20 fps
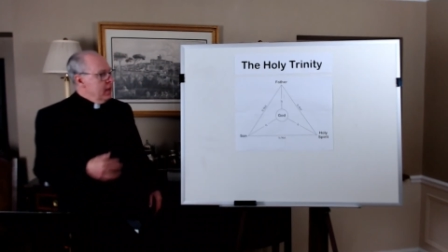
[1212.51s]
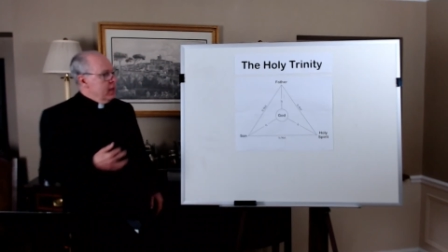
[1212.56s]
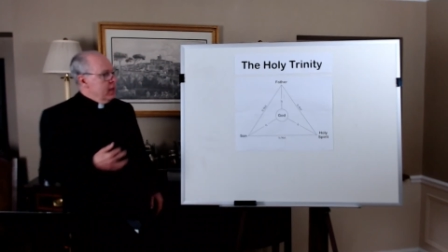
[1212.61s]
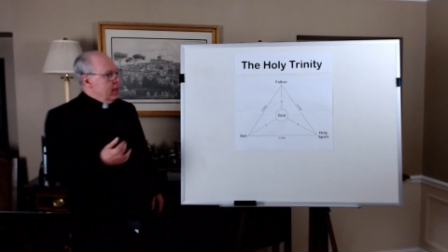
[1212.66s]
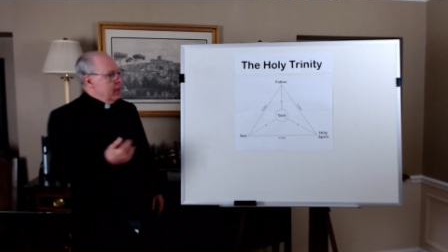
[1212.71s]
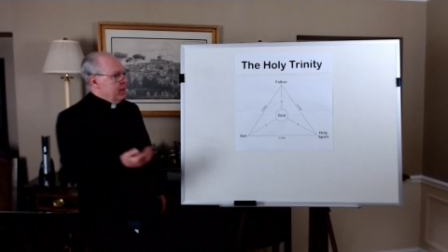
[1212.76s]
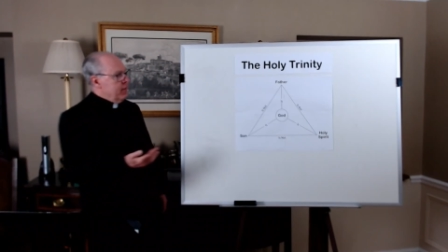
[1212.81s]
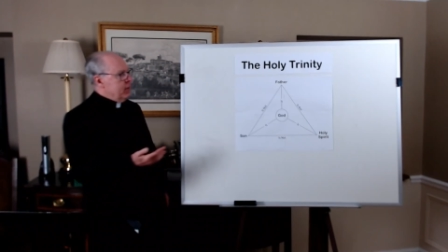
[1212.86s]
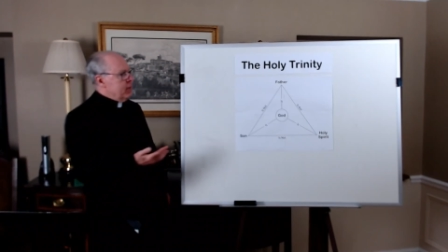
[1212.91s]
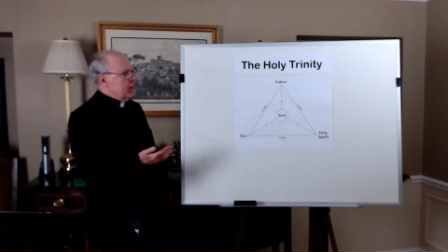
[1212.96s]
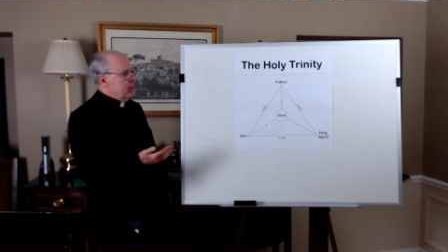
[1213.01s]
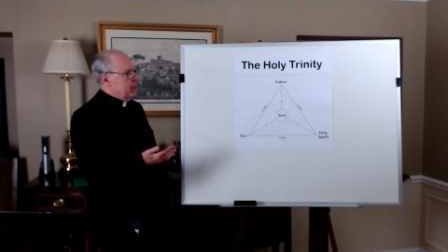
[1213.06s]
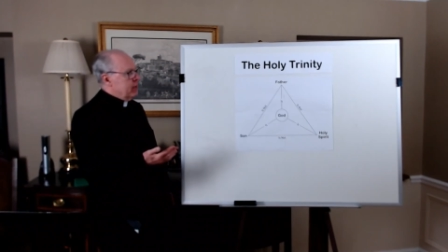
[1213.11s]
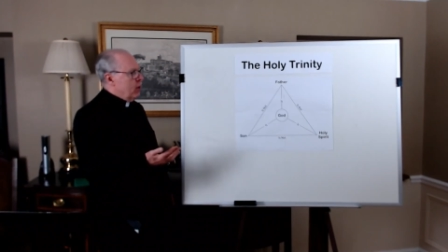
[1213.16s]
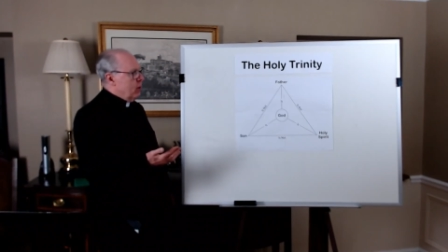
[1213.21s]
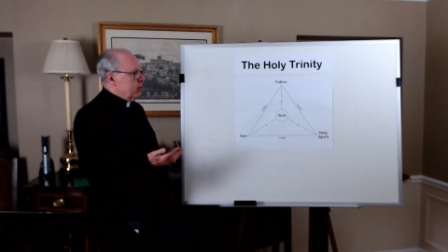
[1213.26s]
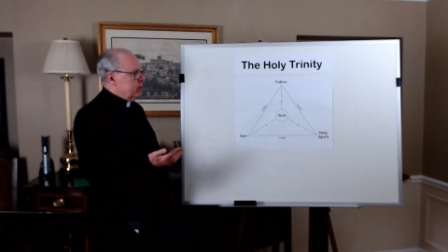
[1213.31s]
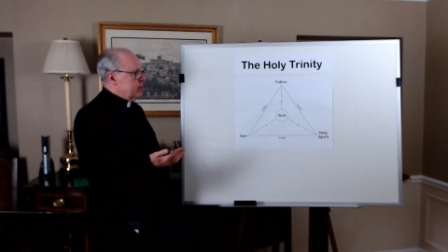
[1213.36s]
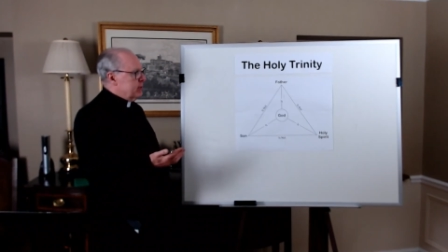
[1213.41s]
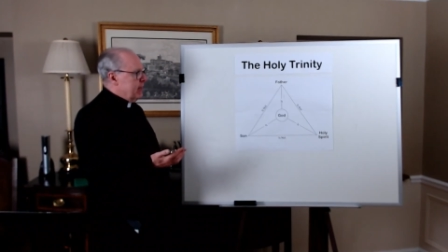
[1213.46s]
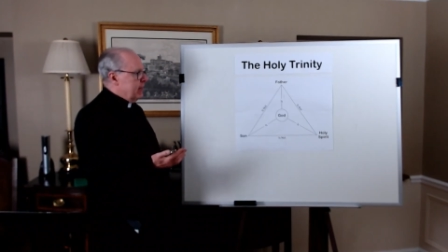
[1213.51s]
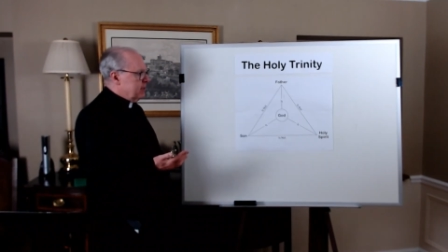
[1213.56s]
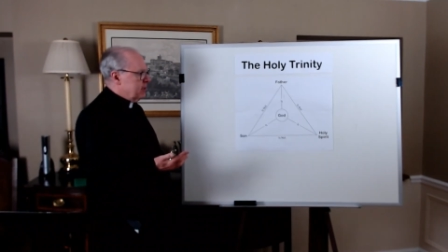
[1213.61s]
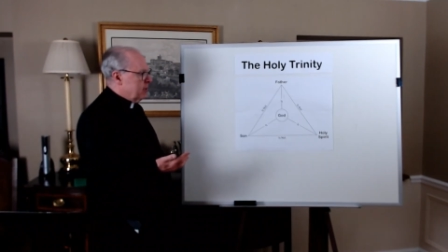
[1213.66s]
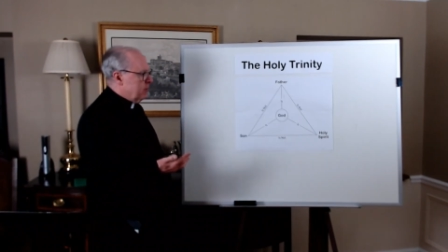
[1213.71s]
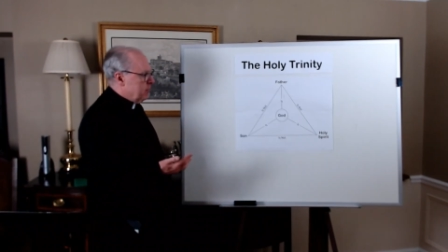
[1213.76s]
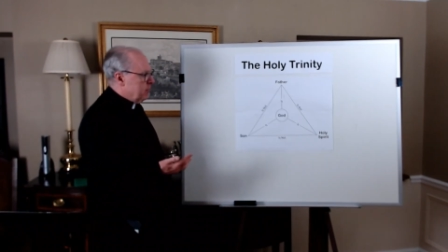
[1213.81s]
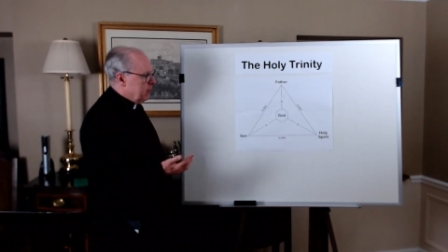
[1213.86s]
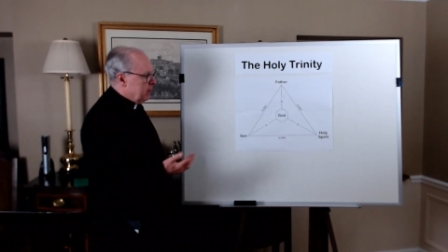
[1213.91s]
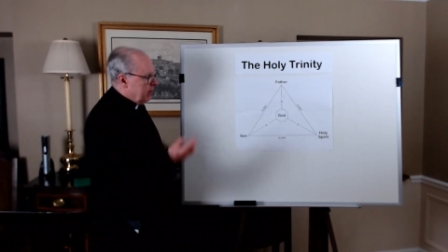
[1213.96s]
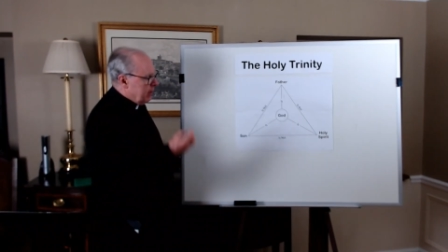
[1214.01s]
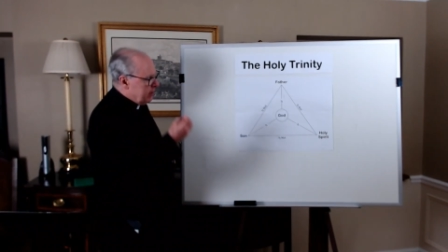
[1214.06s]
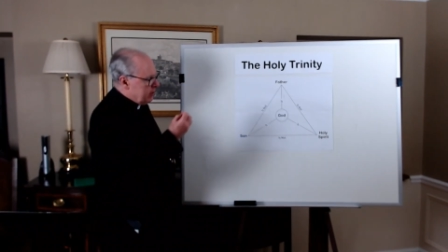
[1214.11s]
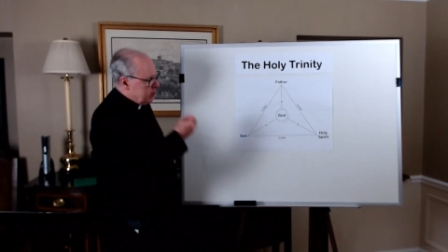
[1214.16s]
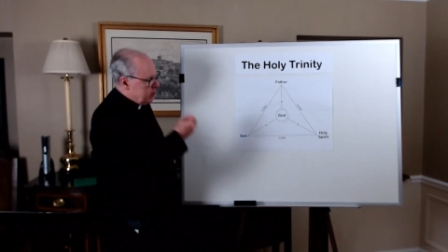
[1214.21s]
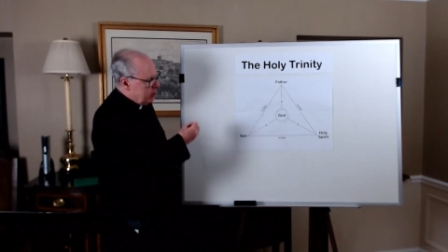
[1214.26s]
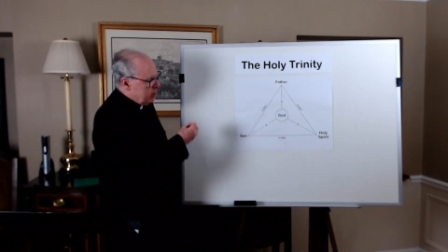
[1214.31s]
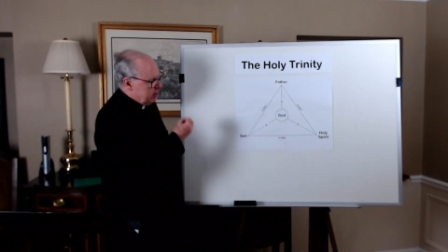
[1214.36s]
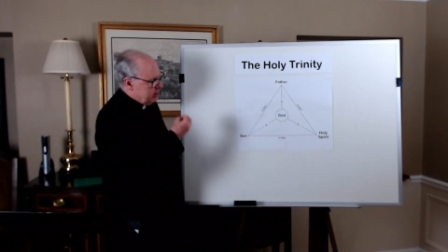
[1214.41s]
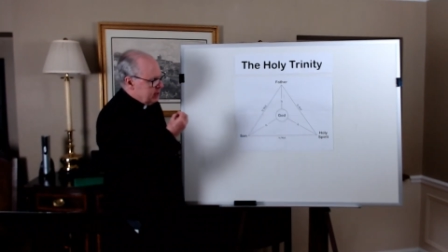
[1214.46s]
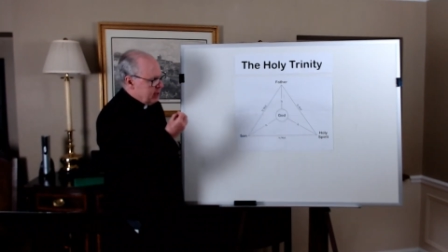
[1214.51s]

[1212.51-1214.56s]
Even in the Old Testament, it took